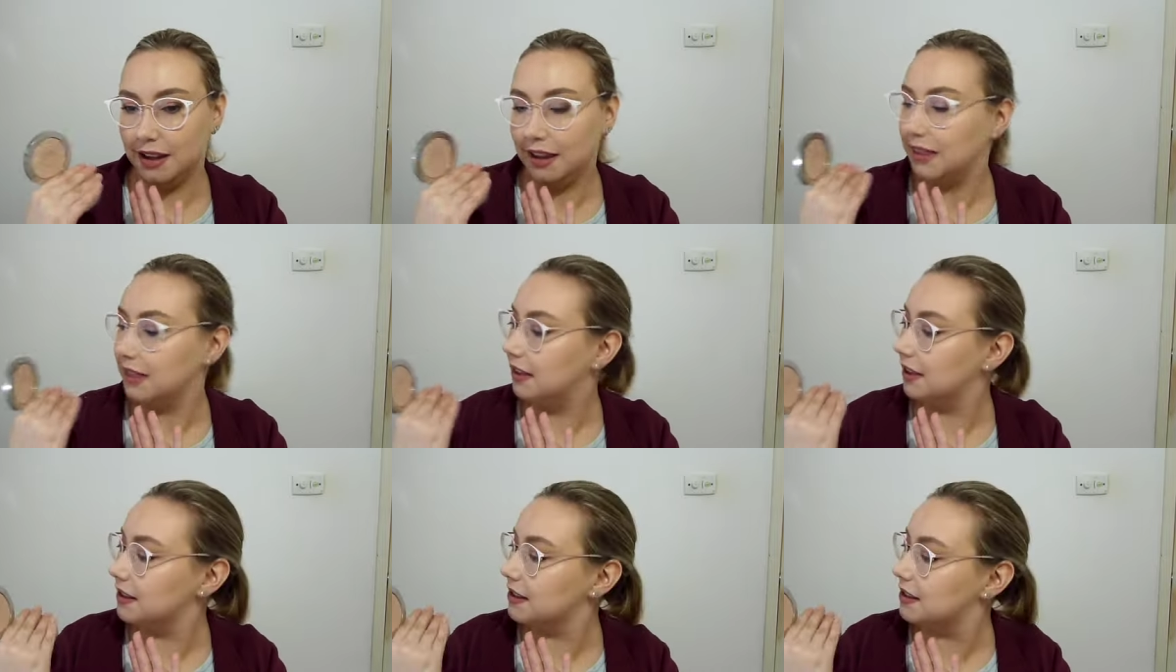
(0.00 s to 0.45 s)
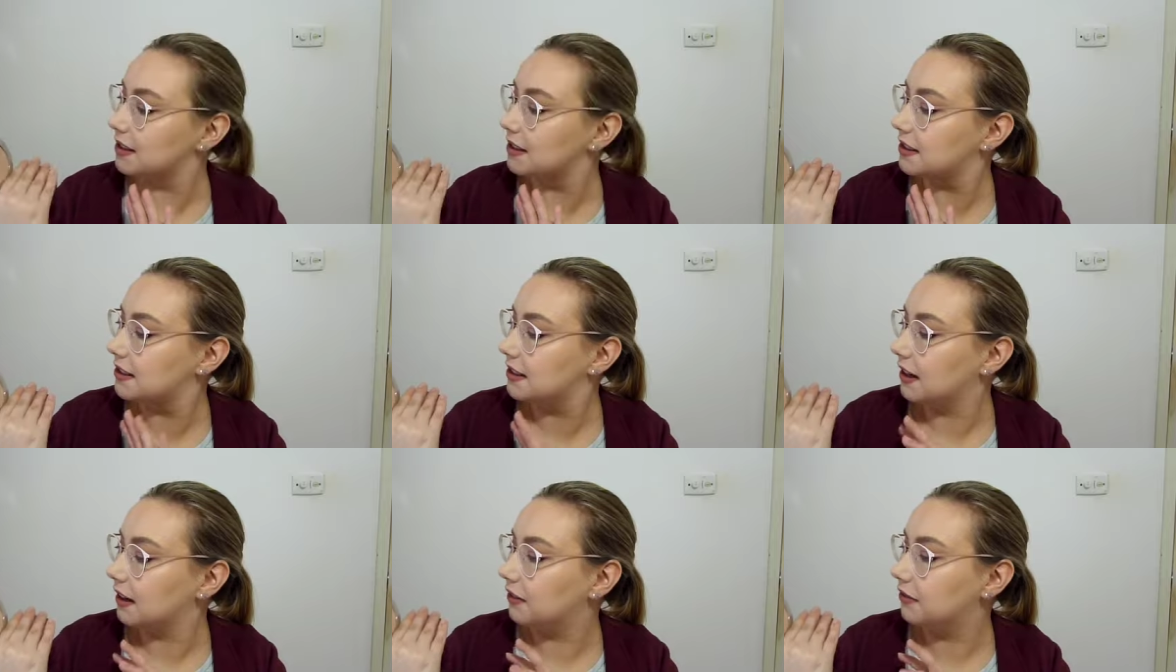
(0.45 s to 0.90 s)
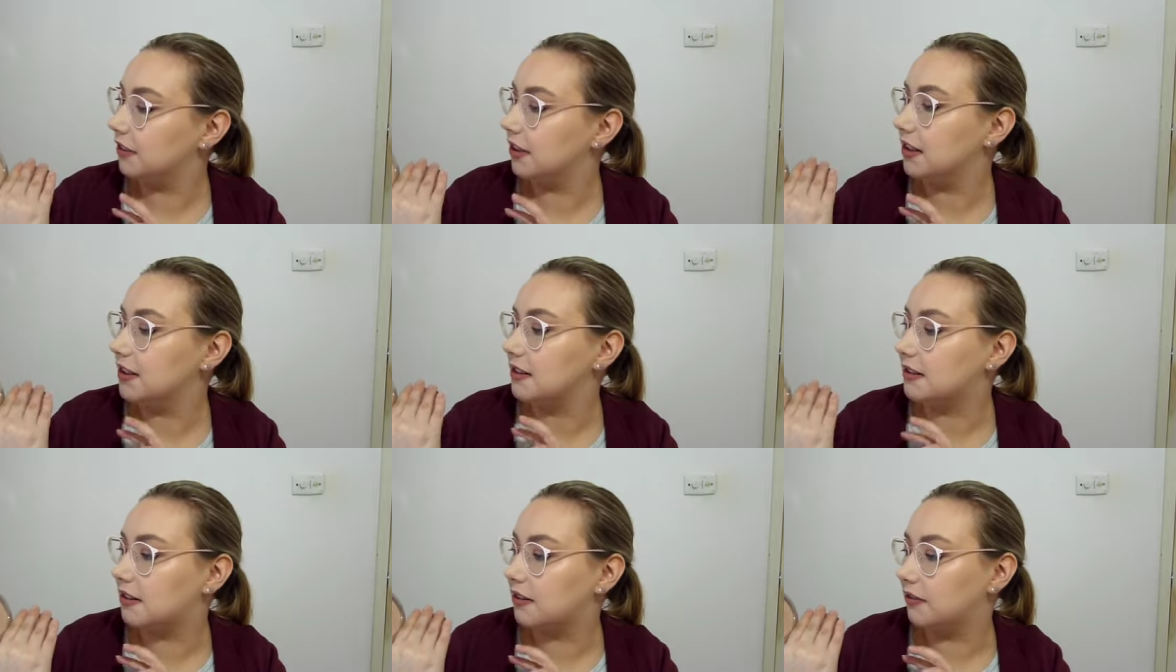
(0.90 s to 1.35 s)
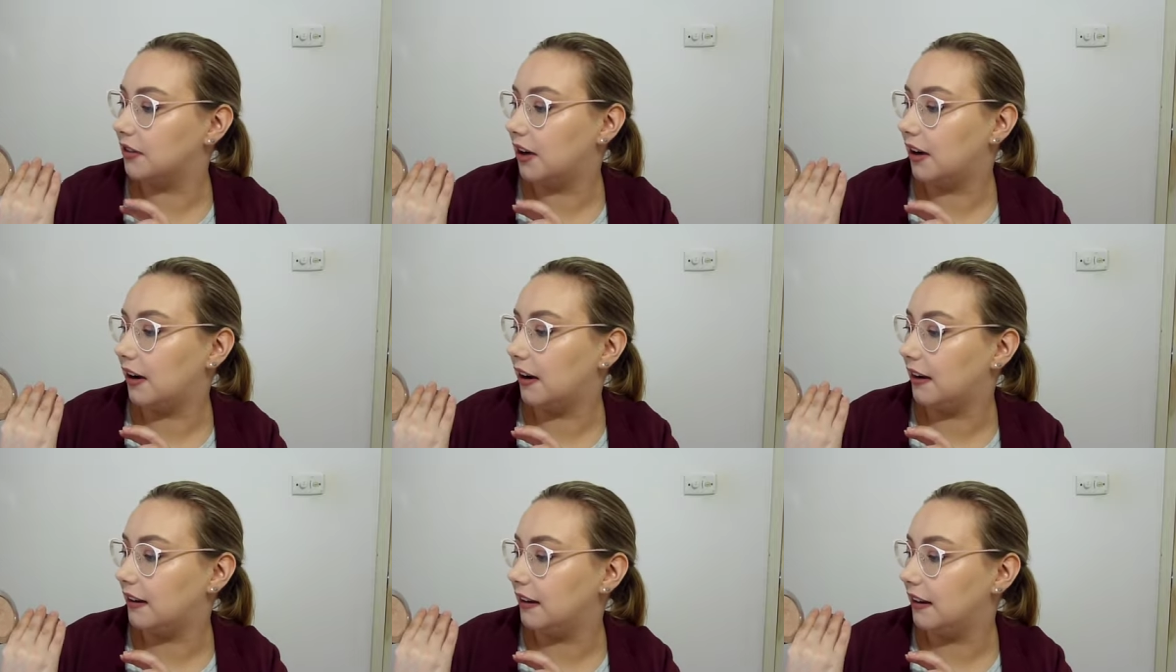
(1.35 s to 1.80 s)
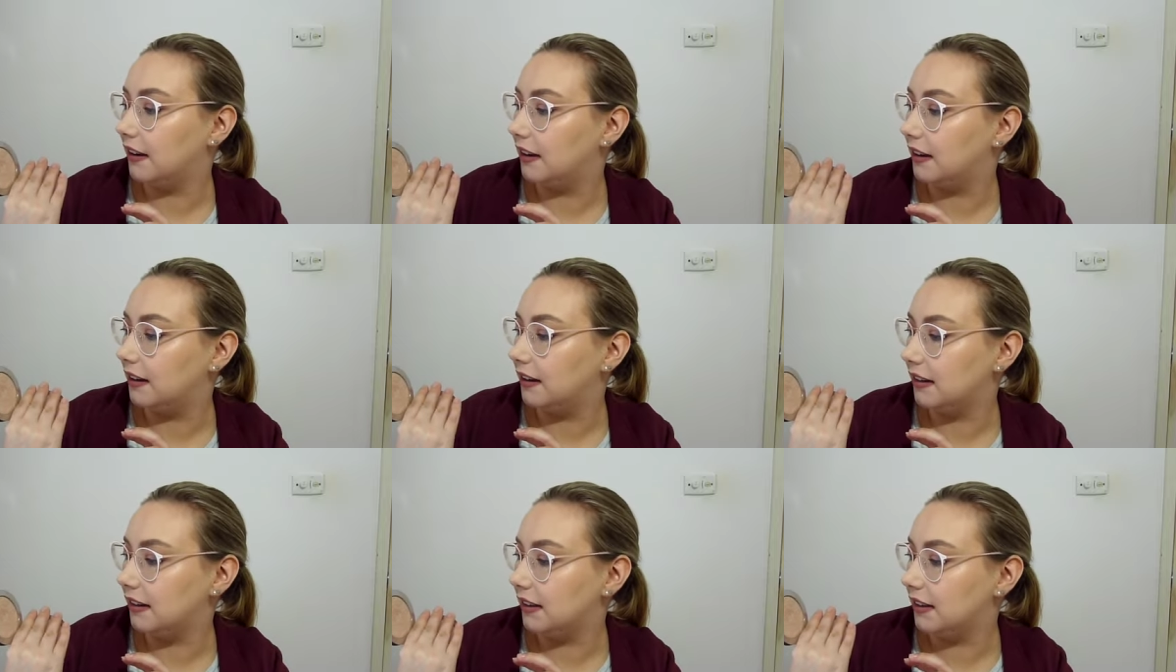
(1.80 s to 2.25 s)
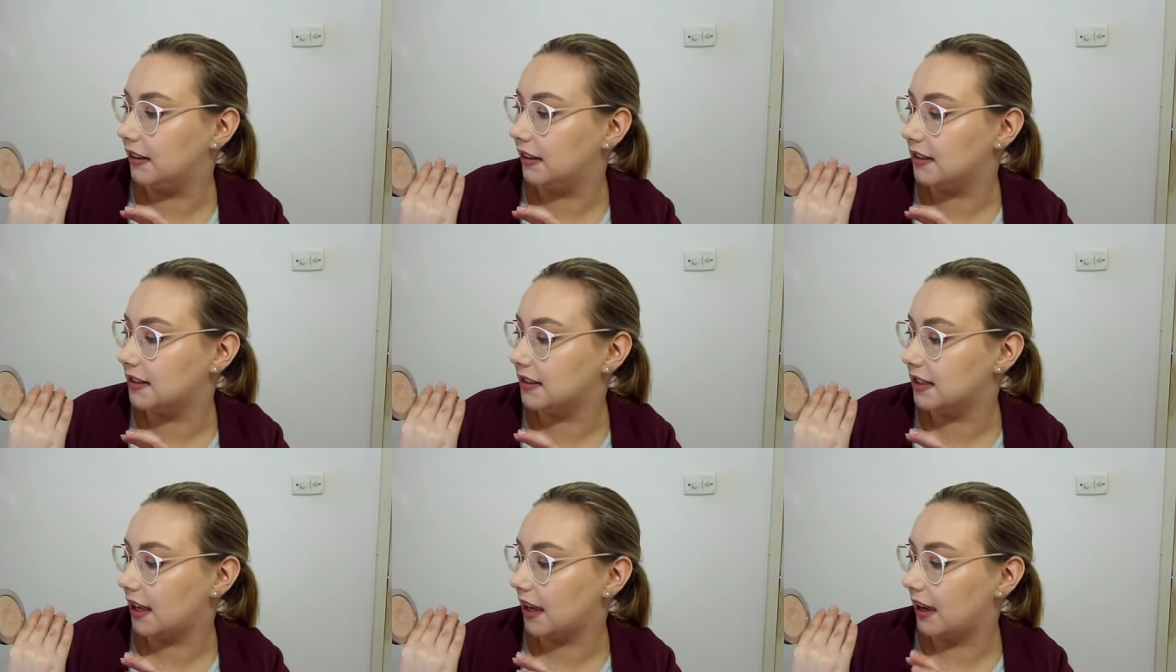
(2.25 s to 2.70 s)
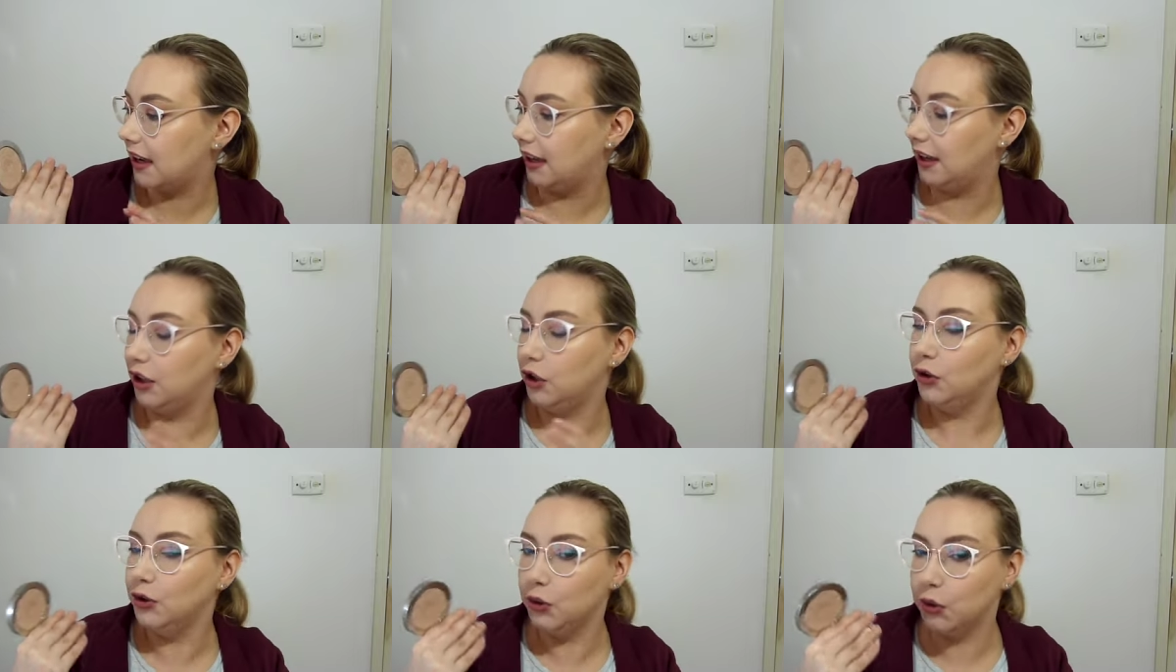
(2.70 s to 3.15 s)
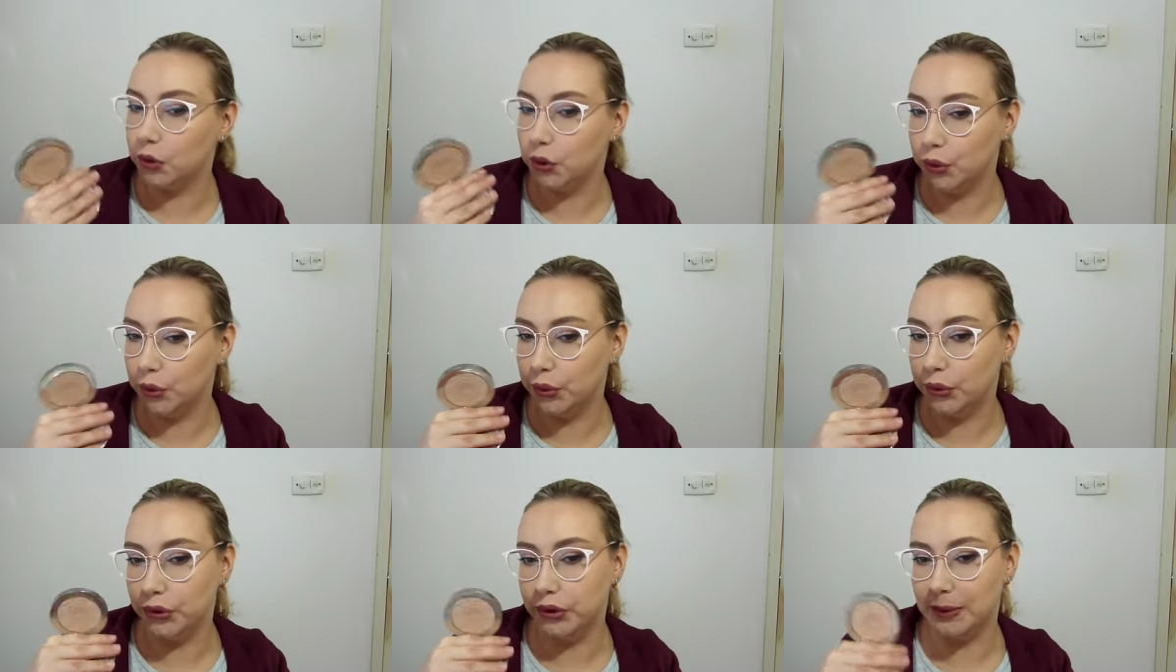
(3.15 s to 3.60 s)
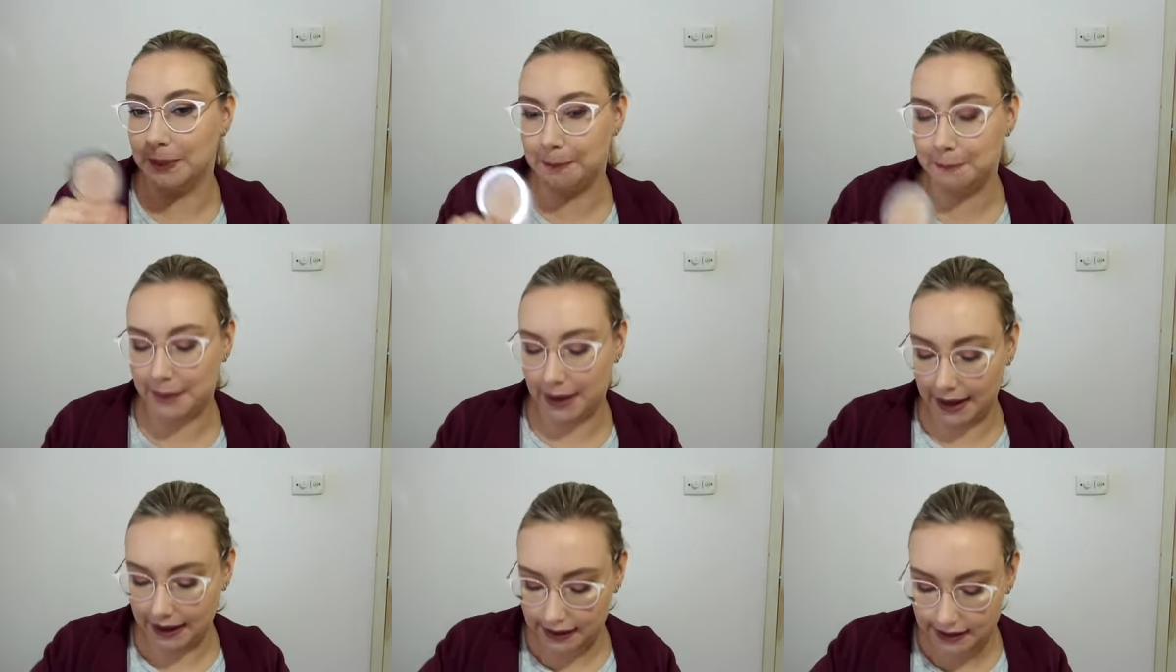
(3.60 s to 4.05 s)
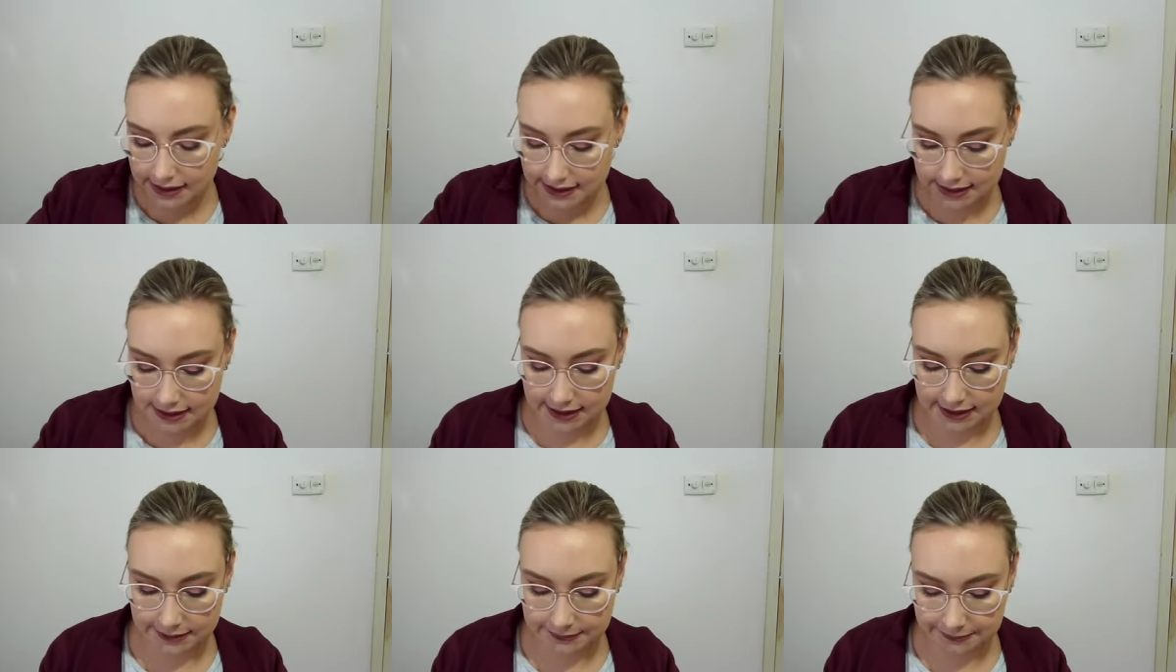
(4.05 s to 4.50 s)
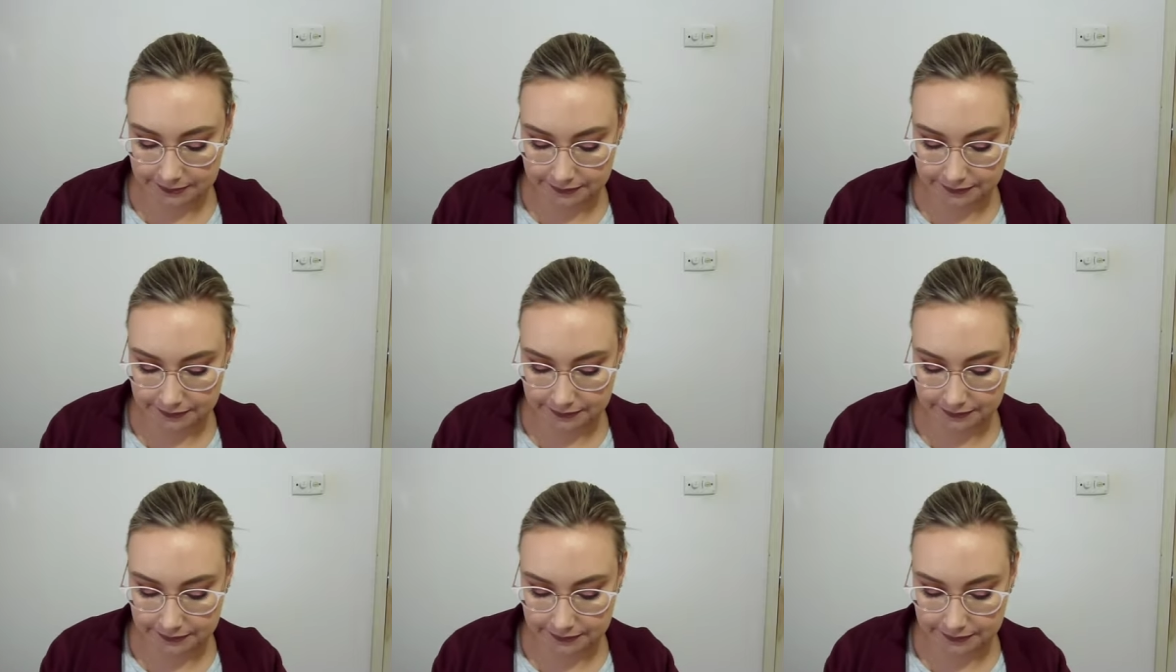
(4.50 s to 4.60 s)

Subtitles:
This stuff is divine. It is a nude base.